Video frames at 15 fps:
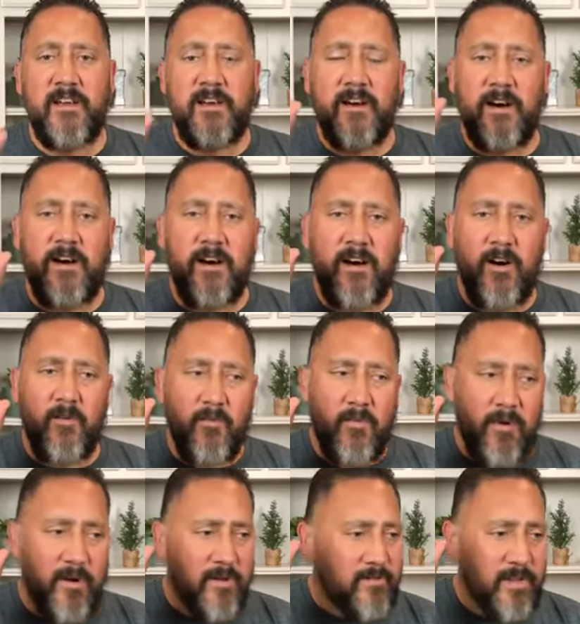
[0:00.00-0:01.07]
a,
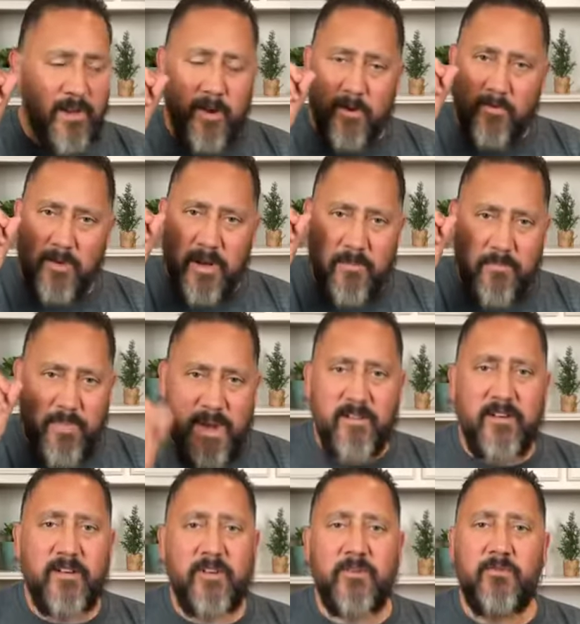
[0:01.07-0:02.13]
a, you know a
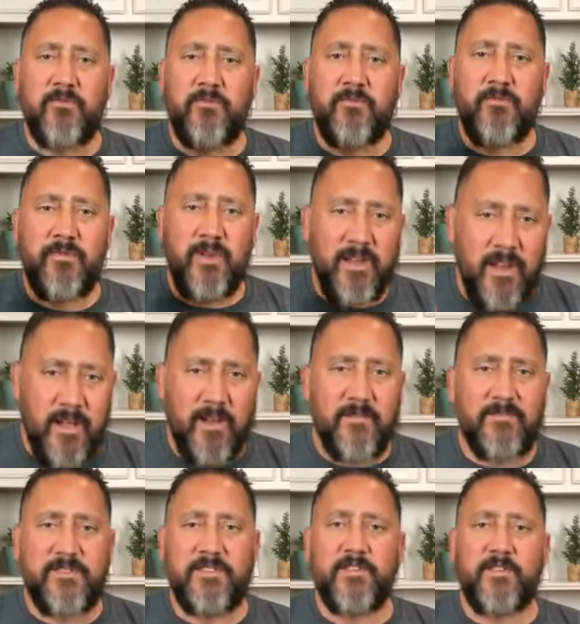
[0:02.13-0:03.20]
parent who
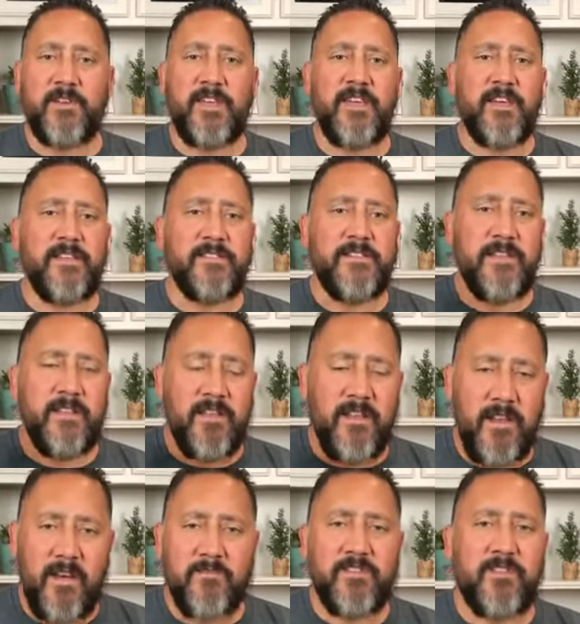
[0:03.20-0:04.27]
loves their kids and
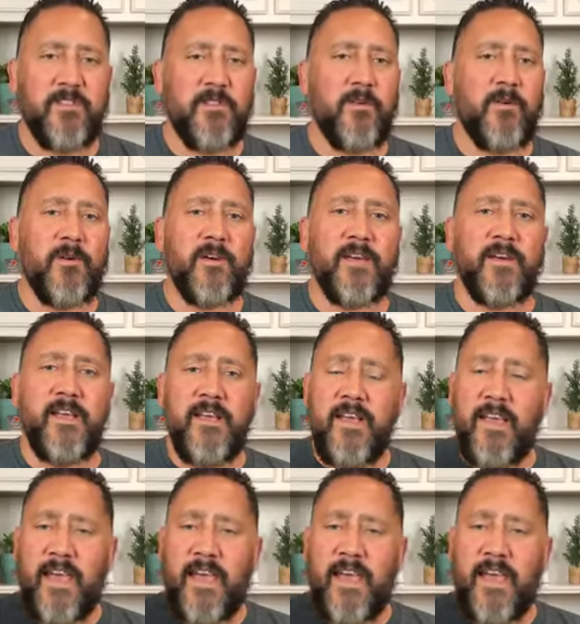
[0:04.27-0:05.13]
loves the Lord,